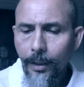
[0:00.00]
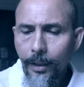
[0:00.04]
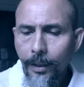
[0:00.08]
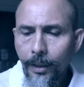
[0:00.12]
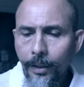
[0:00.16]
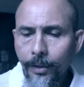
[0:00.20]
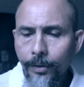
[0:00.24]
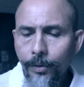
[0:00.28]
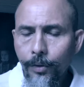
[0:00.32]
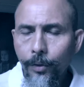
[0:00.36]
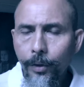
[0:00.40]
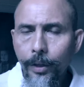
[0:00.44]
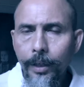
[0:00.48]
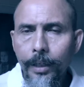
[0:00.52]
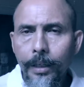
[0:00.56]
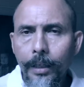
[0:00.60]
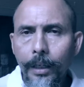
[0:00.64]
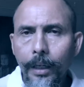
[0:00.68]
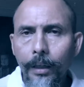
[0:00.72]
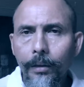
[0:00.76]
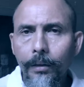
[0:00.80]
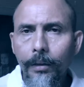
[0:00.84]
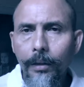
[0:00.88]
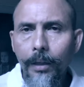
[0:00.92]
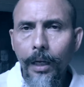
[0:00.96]
So
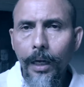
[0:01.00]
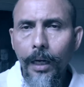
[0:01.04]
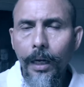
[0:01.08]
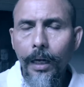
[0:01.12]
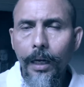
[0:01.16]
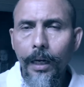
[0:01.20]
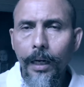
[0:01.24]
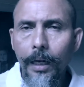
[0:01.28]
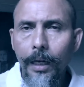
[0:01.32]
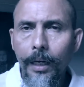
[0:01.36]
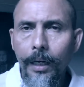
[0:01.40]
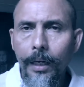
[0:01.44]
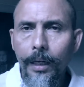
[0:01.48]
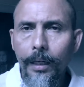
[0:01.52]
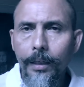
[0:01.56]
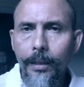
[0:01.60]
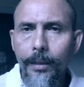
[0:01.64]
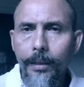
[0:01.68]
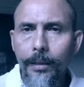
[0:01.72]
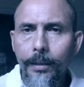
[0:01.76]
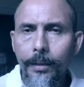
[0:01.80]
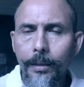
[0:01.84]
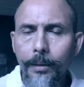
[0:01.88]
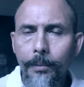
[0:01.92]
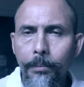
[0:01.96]
Inna
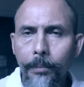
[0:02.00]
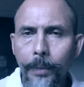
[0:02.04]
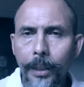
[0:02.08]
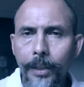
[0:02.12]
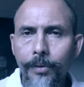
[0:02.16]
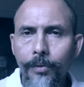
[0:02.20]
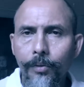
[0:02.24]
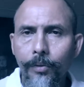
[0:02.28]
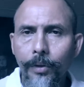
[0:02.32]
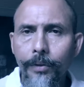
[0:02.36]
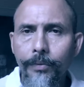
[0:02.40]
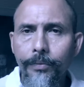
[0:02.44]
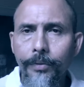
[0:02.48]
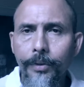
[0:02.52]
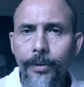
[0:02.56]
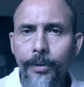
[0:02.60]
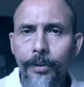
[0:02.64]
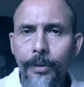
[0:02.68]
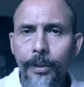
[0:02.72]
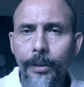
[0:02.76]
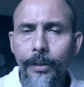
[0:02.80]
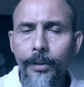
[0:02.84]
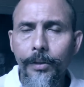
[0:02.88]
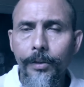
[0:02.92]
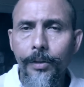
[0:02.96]
Allaha must
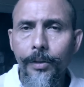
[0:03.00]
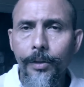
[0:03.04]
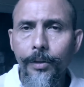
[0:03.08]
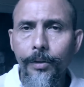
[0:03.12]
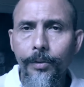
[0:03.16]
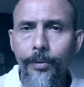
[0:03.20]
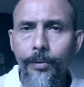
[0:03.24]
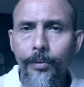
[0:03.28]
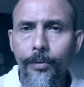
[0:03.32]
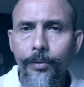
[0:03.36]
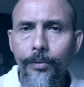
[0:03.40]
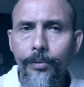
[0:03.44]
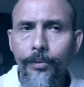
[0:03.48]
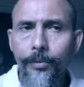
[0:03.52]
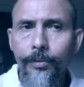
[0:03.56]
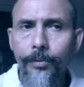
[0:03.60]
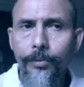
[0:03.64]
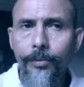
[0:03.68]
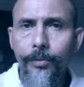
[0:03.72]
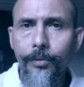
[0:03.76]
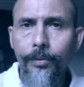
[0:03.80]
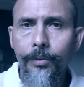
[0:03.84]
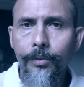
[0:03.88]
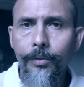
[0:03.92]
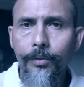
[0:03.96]
referring to
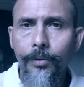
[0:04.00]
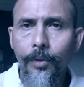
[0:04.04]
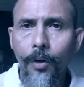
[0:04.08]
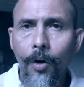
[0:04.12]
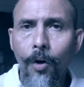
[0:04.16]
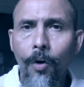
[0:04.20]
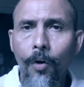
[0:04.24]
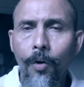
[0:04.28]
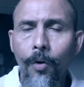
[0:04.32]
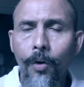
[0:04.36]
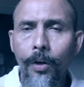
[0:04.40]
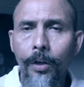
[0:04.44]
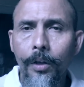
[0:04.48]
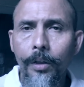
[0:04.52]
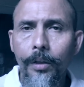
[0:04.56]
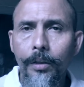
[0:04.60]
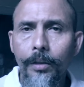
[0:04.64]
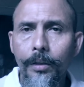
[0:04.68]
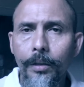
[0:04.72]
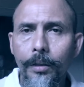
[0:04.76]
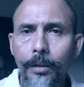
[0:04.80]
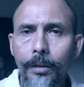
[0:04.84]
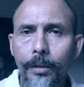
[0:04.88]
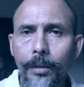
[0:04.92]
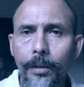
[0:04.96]
our
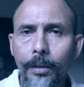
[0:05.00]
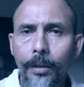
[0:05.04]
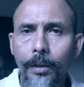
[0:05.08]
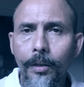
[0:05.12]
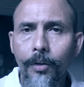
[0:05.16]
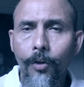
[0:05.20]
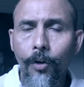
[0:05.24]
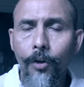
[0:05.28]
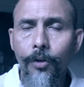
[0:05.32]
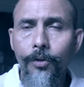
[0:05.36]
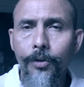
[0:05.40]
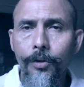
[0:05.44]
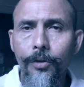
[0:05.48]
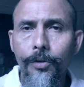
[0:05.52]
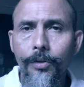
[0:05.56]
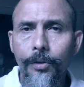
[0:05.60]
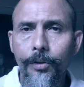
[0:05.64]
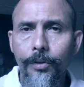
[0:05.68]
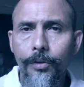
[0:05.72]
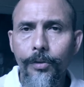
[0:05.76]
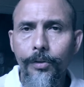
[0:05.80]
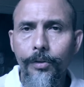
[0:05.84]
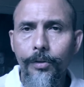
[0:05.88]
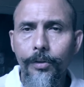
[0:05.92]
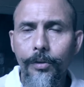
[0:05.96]

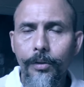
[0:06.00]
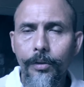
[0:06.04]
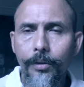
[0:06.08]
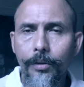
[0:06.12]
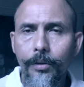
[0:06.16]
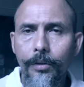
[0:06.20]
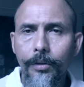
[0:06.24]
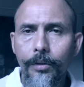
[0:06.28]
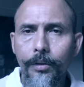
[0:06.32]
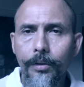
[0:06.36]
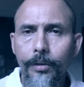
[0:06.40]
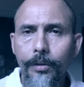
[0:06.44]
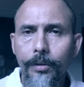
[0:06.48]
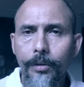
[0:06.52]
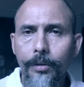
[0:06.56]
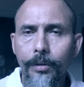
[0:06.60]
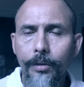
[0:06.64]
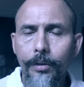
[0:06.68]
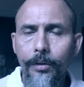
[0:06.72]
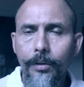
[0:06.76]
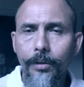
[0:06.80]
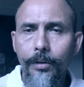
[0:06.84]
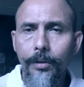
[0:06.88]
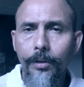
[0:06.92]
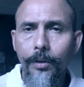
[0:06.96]
consciousness
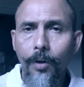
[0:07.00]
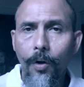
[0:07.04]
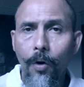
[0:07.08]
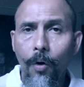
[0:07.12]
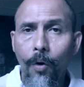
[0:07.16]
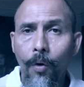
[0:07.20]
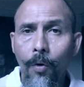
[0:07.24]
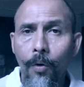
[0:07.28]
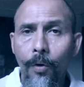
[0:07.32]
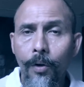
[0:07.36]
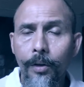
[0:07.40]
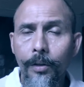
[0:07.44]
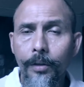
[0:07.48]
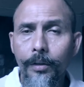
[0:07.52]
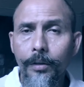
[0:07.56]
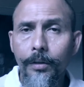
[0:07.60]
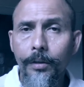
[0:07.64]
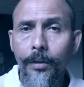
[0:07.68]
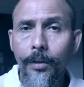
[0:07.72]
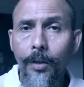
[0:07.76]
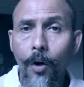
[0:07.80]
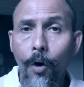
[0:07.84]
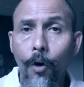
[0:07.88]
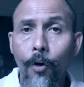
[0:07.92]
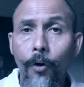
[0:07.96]
or
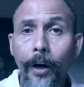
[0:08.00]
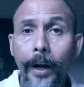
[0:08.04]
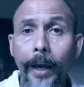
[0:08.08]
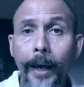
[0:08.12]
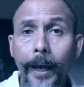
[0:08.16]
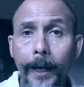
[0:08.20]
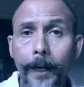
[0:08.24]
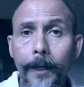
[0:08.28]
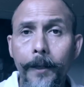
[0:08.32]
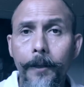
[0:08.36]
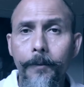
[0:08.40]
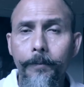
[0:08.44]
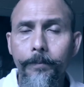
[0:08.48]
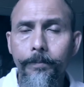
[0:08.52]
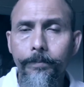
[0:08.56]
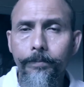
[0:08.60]
our head.